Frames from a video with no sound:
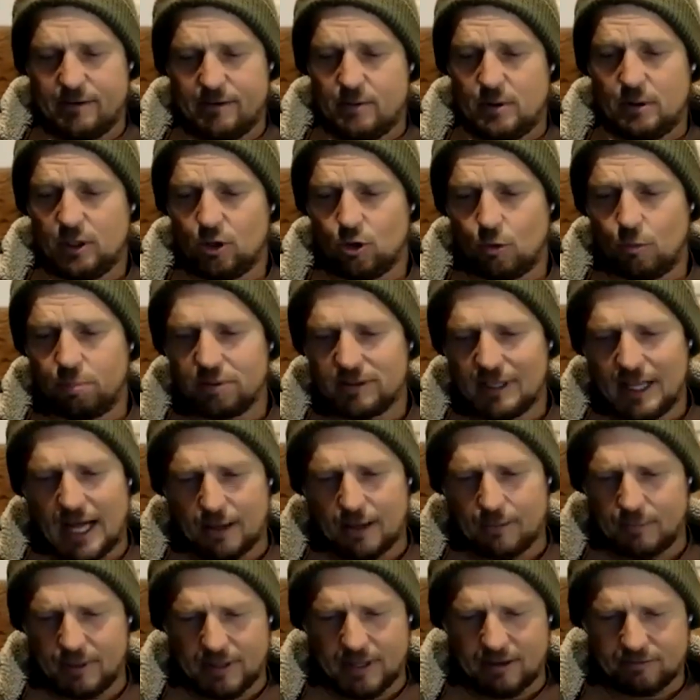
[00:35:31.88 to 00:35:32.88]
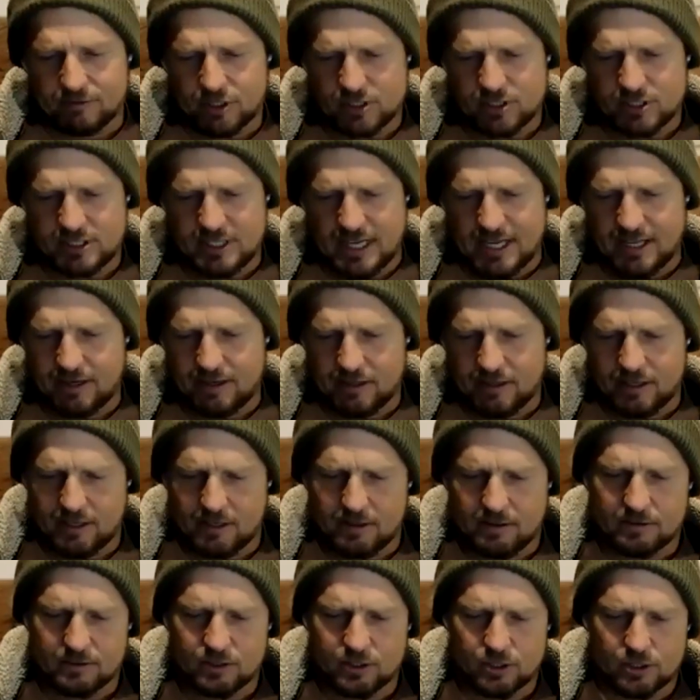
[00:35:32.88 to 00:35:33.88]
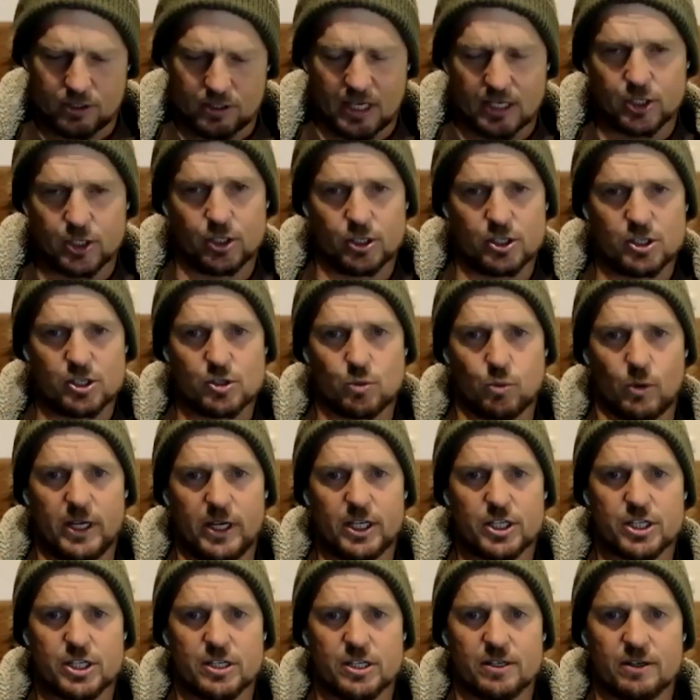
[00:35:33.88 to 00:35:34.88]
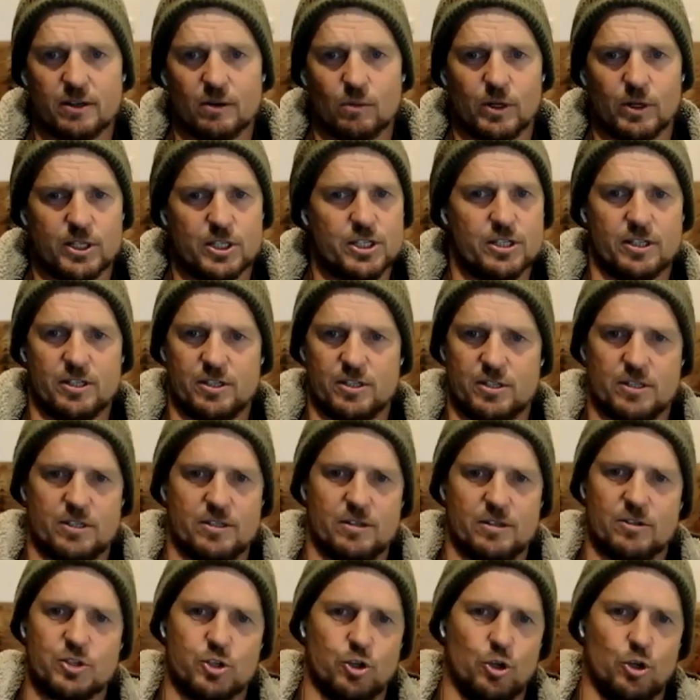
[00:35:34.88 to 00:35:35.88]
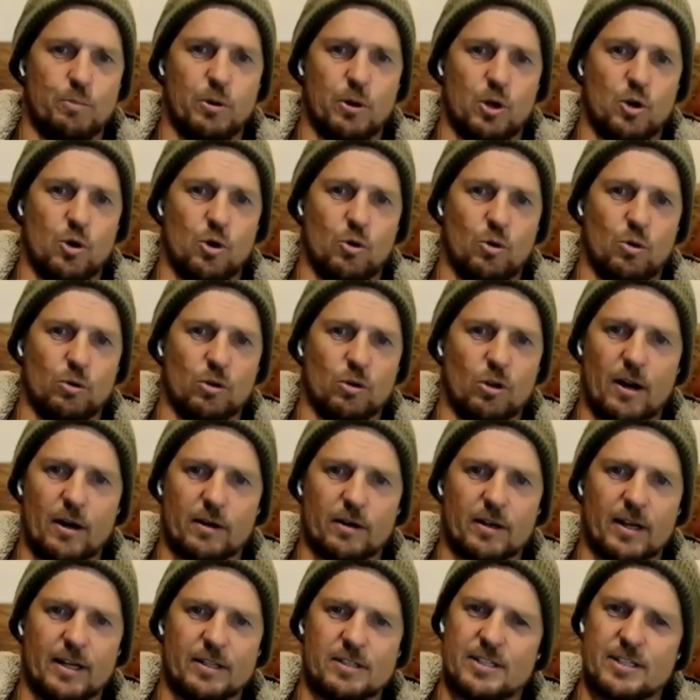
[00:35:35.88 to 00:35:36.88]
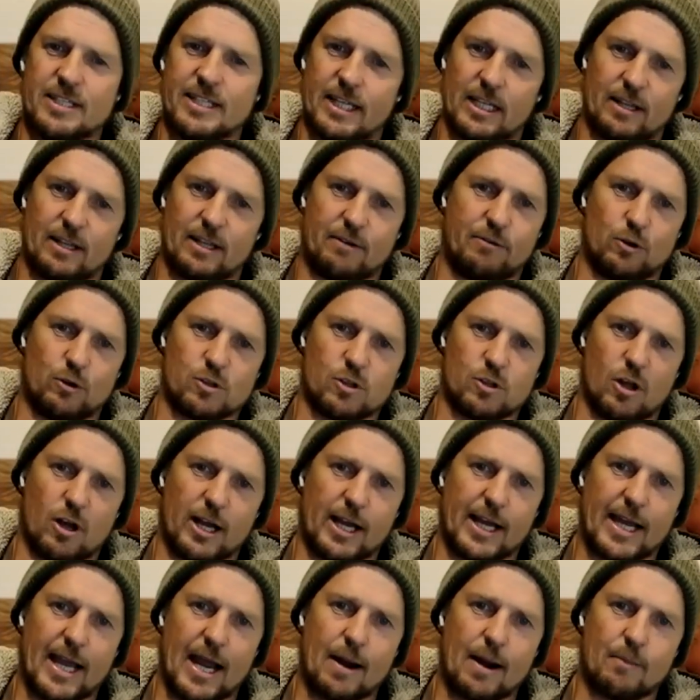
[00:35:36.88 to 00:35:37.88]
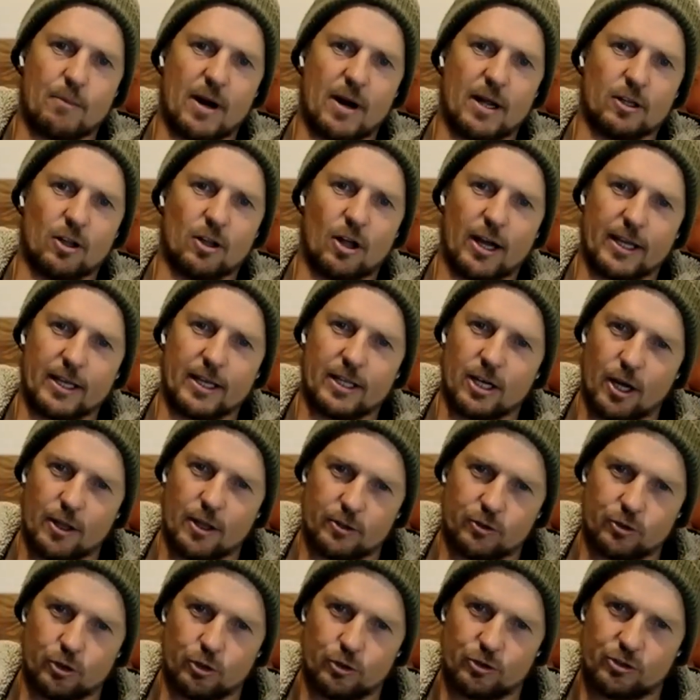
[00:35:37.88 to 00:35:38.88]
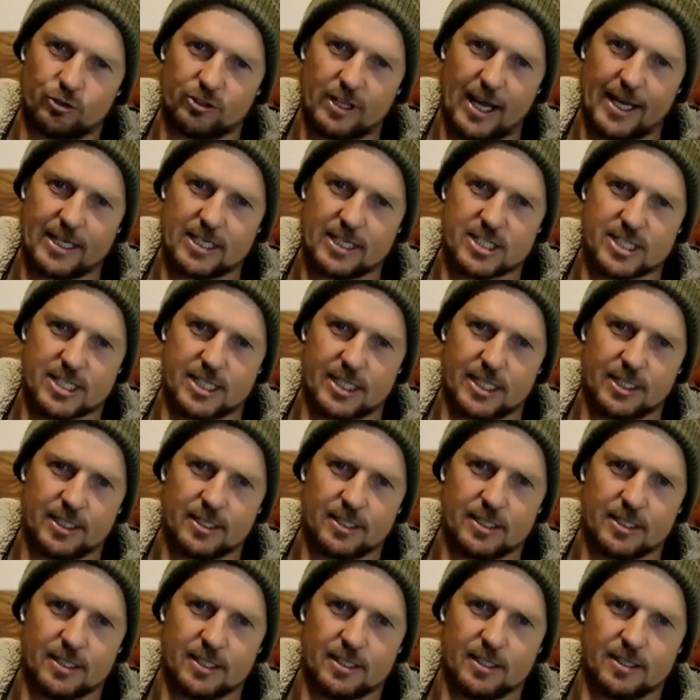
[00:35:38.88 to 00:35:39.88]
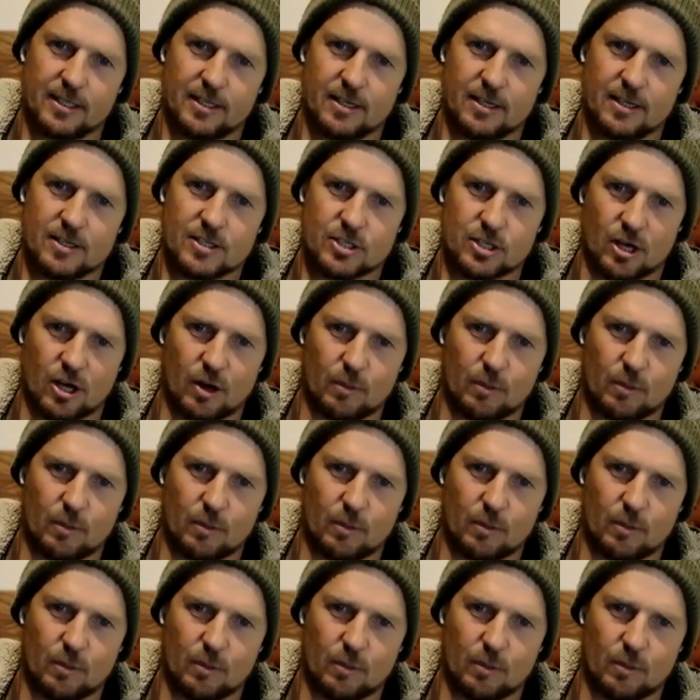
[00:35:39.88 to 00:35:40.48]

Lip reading: giving a little plug, but they've just done a new switch, which is super cool. Like, it nearly feels like a camera, like, the 2-stage thing. So